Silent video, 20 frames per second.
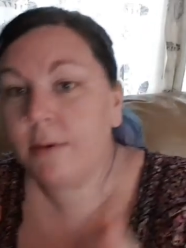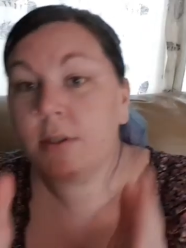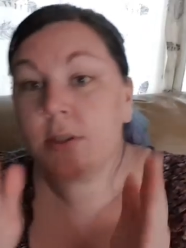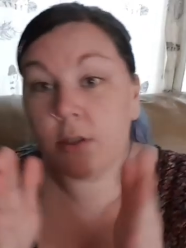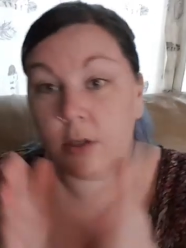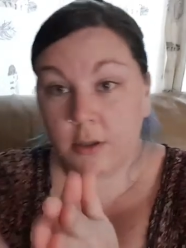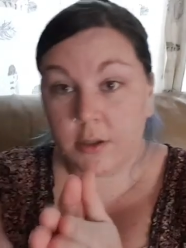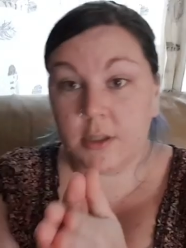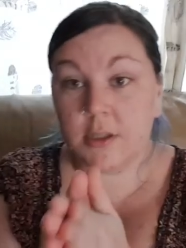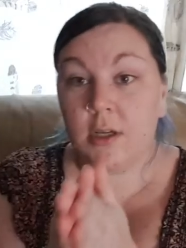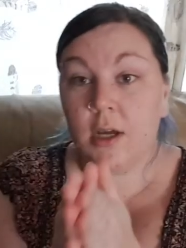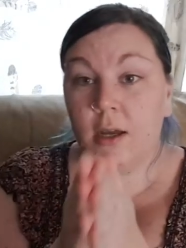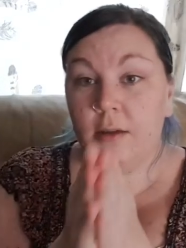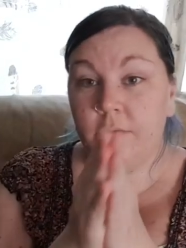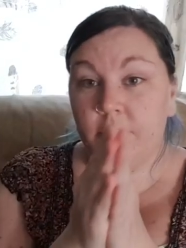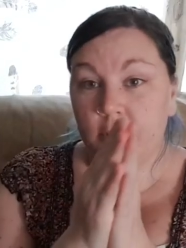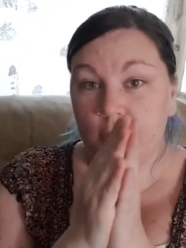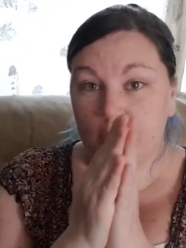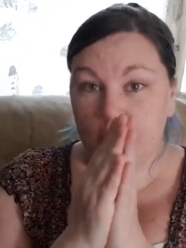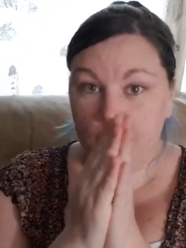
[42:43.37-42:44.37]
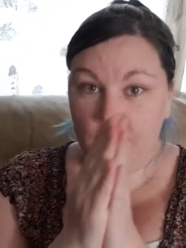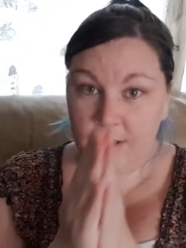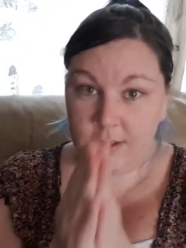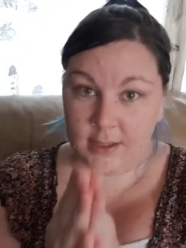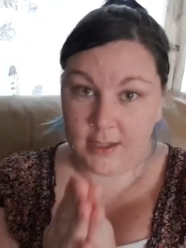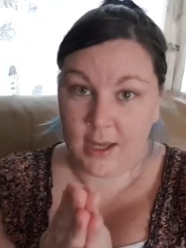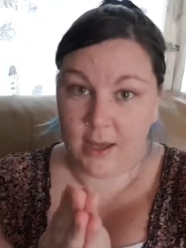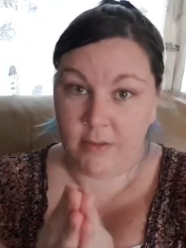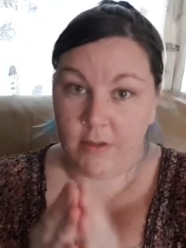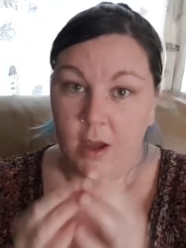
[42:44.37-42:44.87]
is not the time for us to be
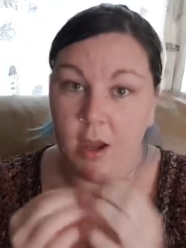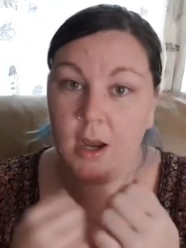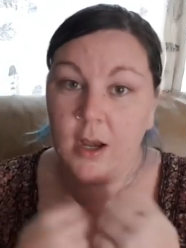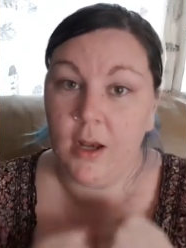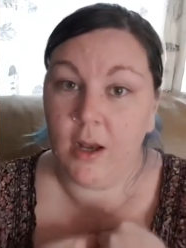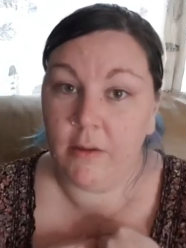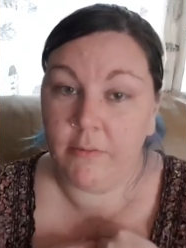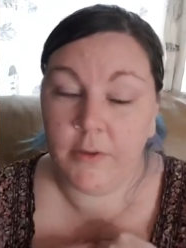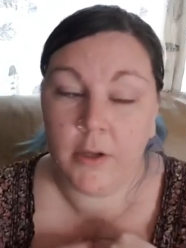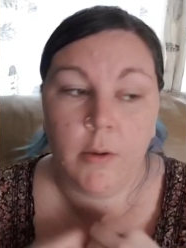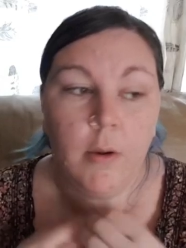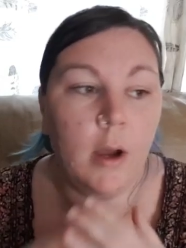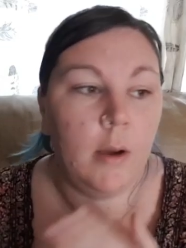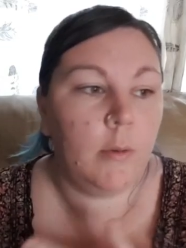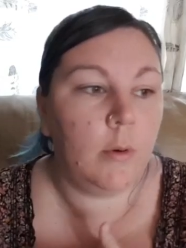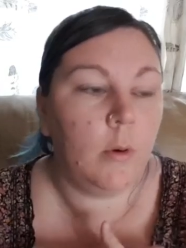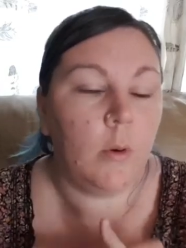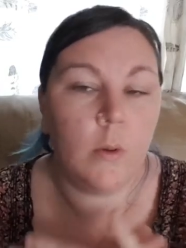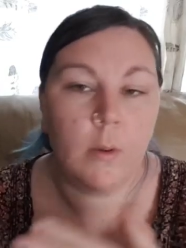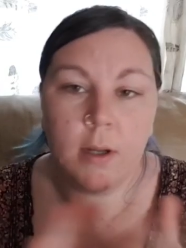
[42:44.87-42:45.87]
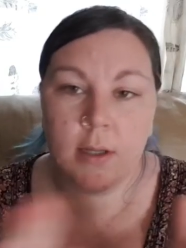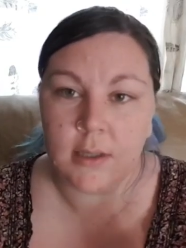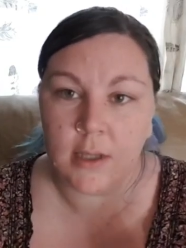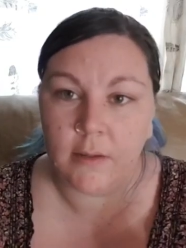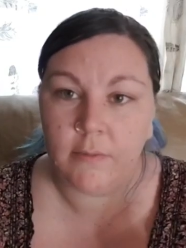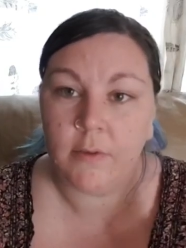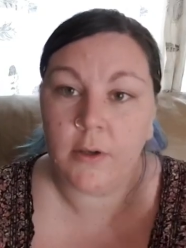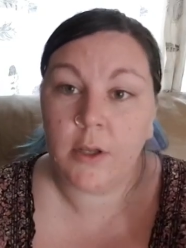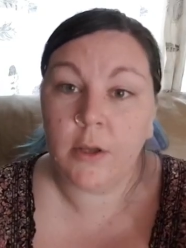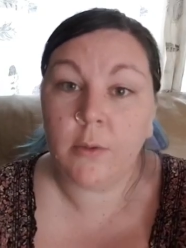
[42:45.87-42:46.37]
together. I love you. I will always
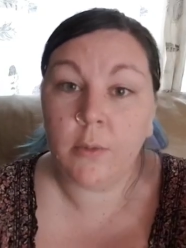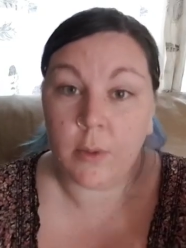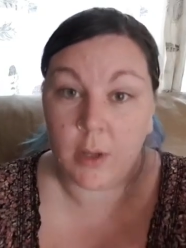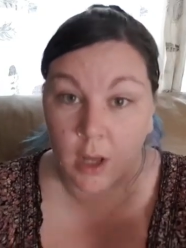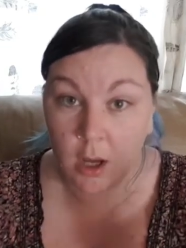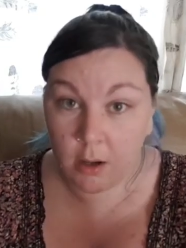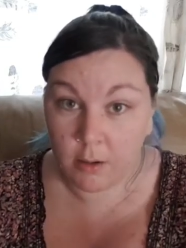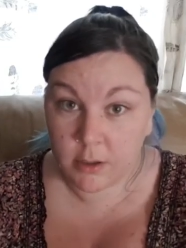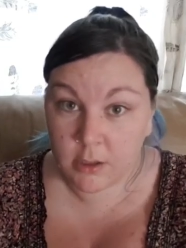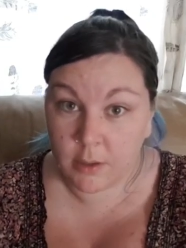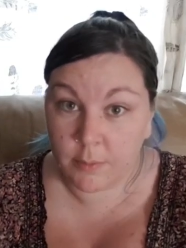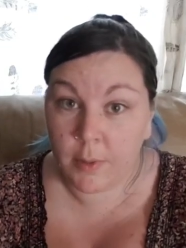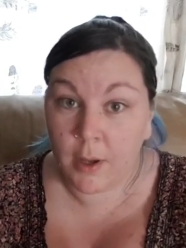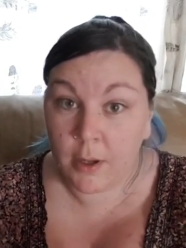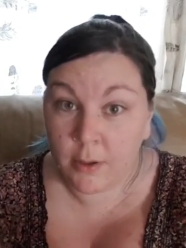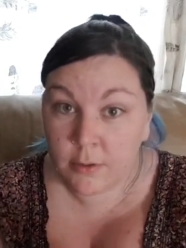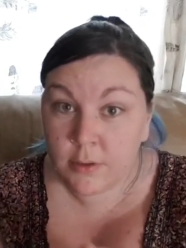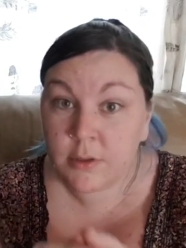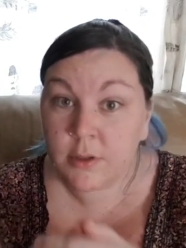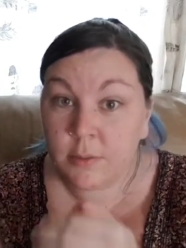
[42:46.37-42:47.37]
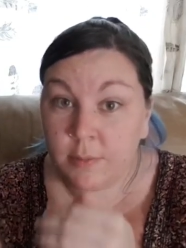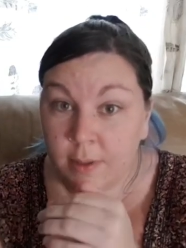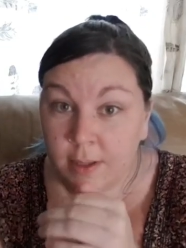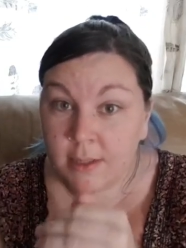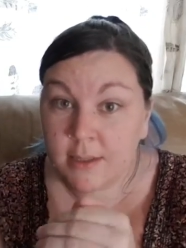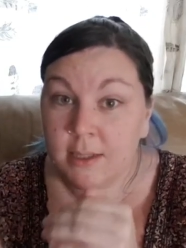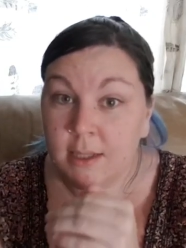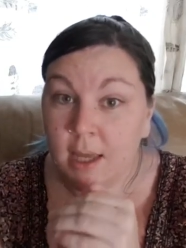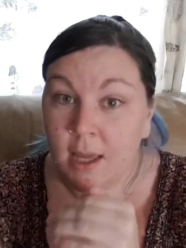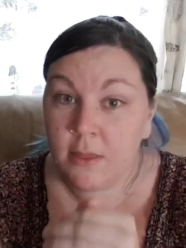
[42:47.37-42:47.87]
love you. We are supposed to
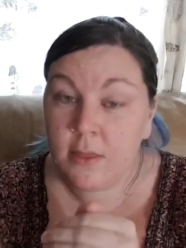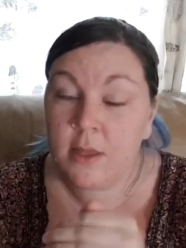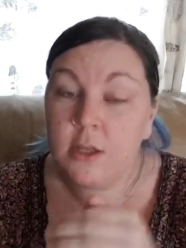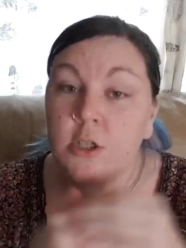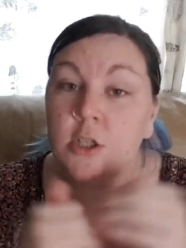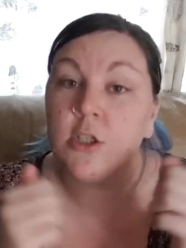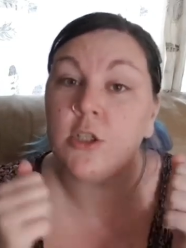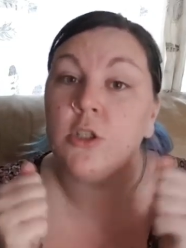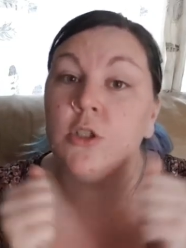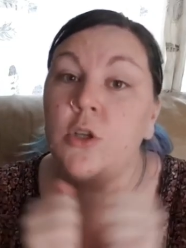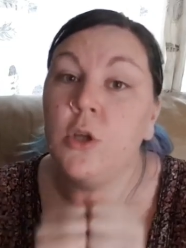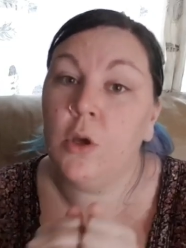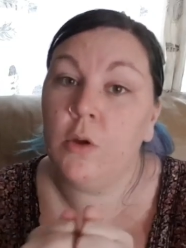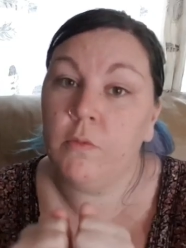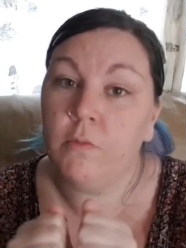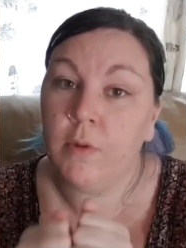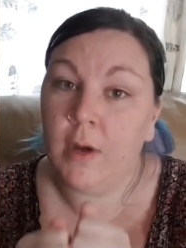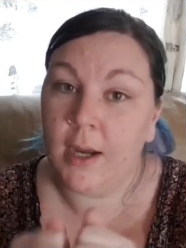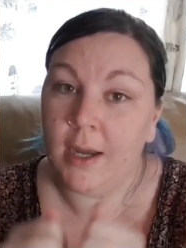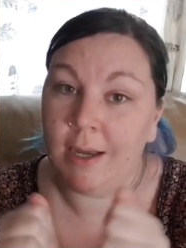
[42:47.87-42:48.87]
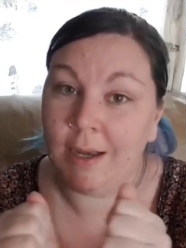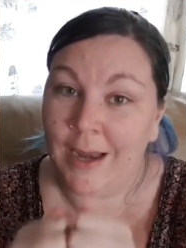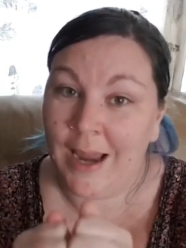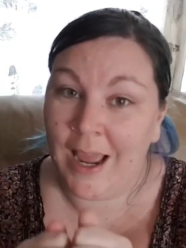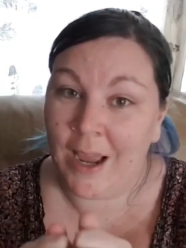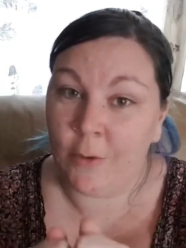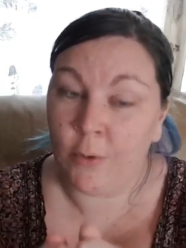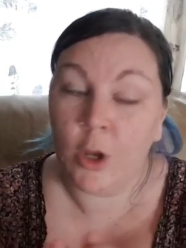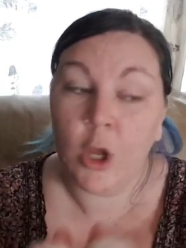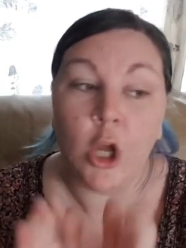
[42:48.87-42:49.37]
be together, just not right
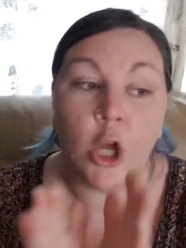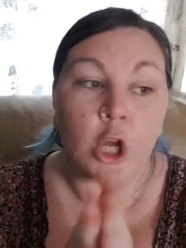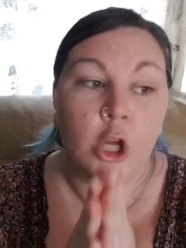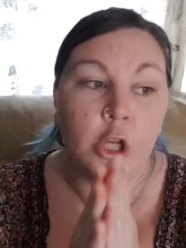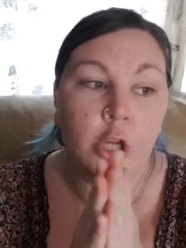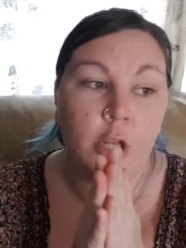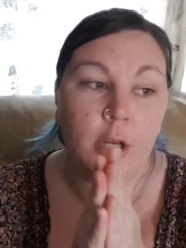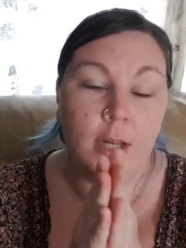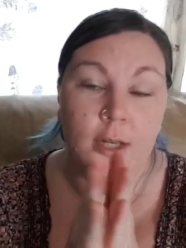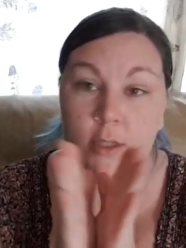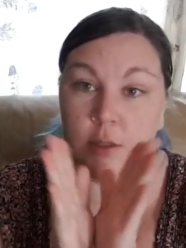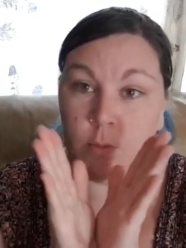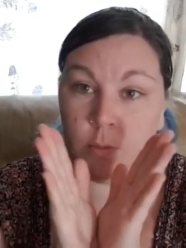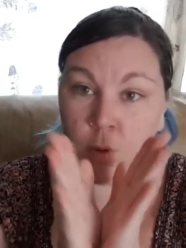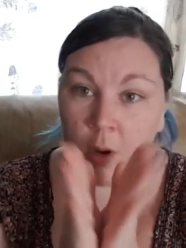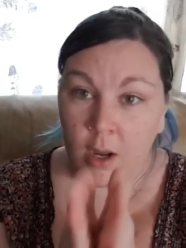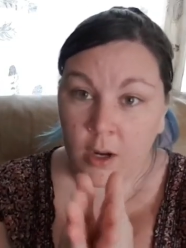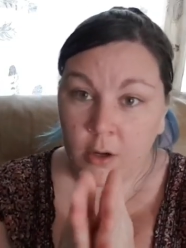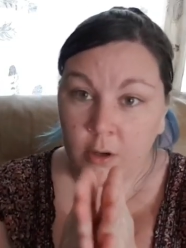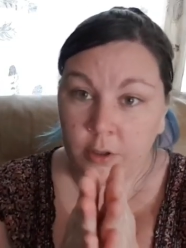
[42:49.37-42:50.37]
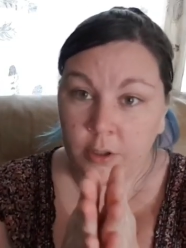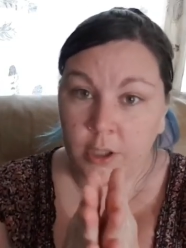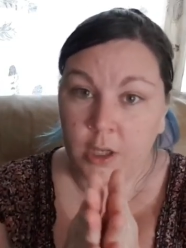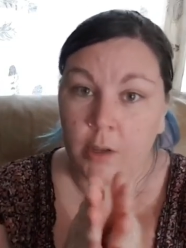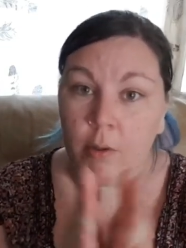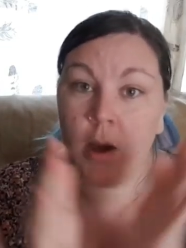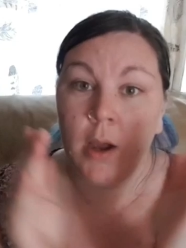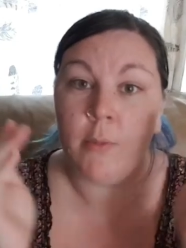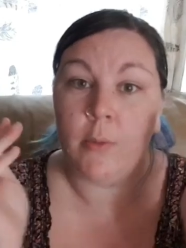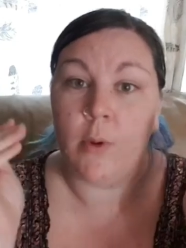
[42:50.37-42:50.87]
now. You need to work on
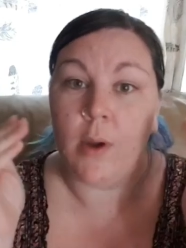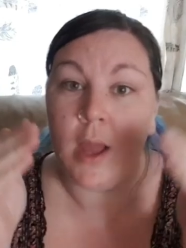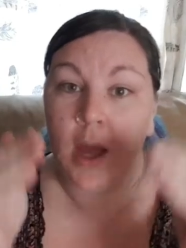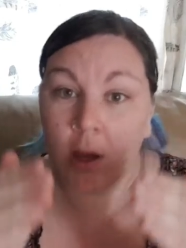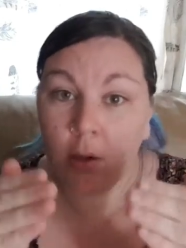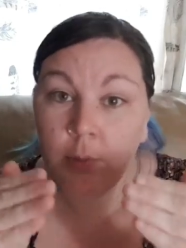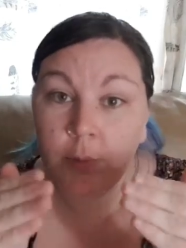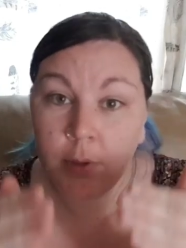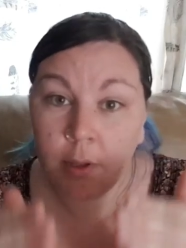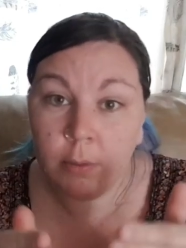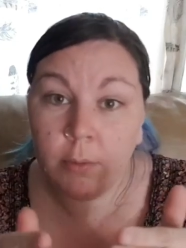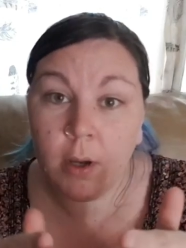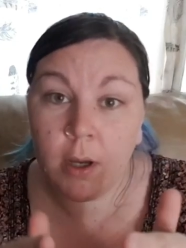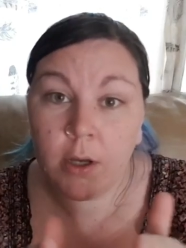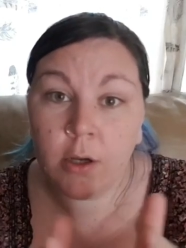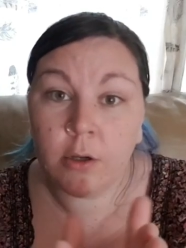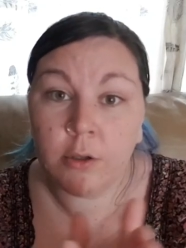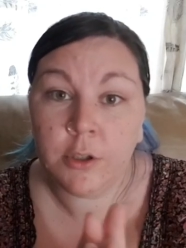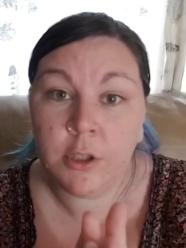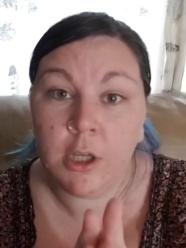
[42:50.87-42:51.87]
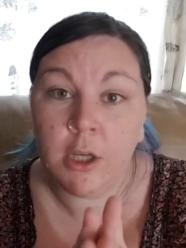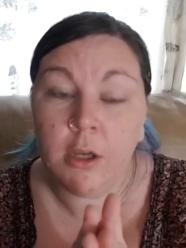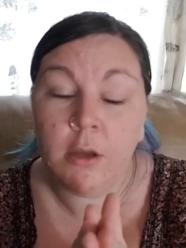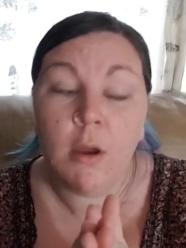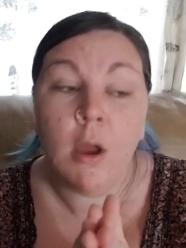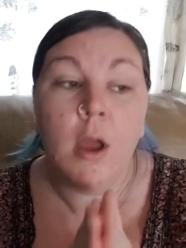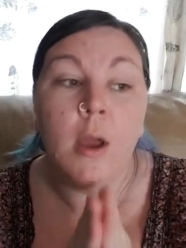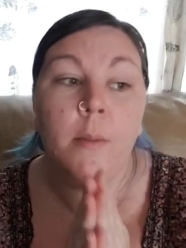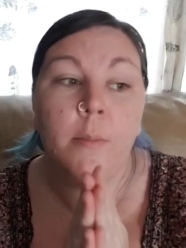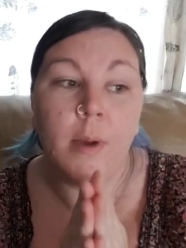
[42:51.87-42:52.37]
you. I will help you work on you,
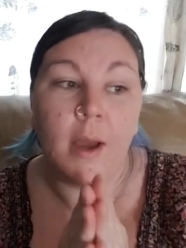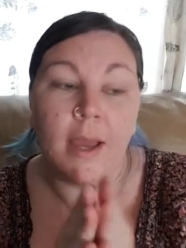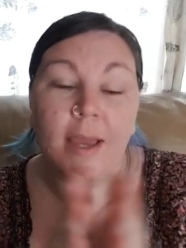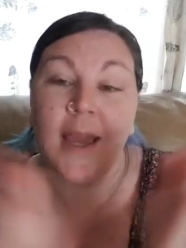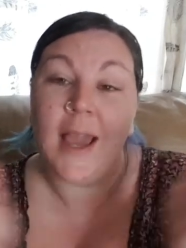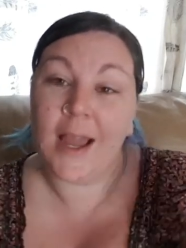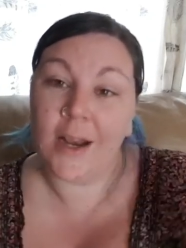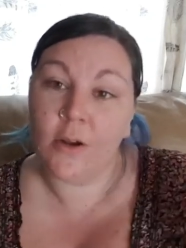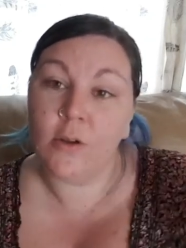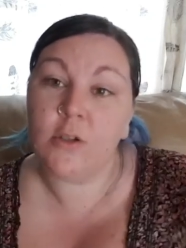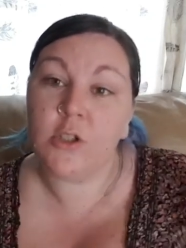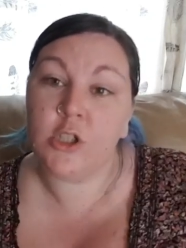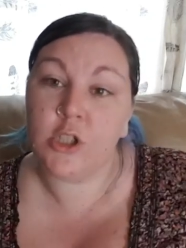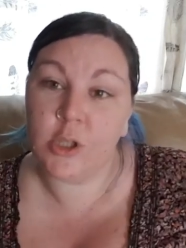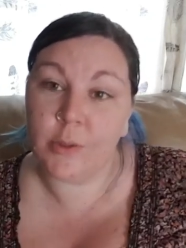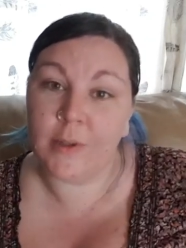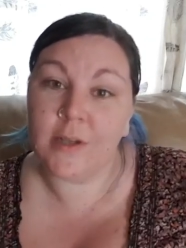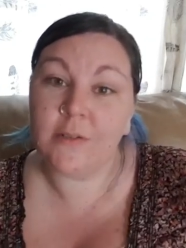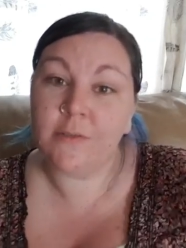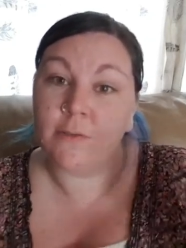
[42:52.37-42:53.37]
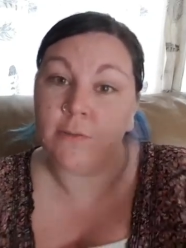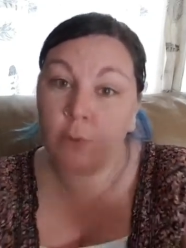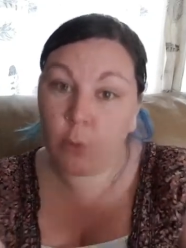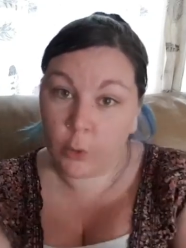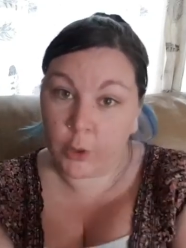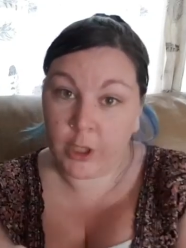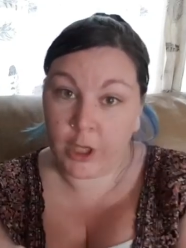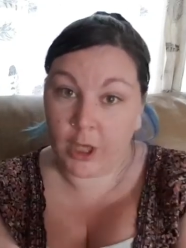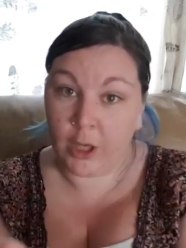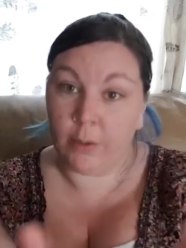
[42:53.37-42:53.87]
but I cannot do it
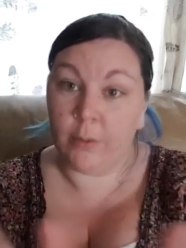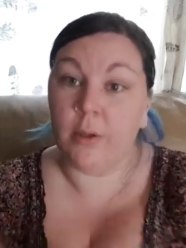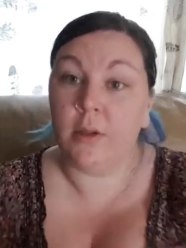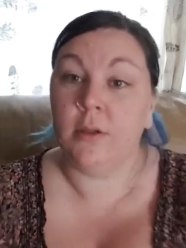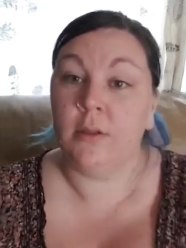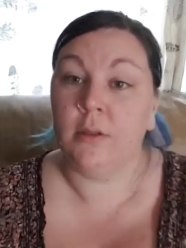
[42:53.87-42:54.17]
for you.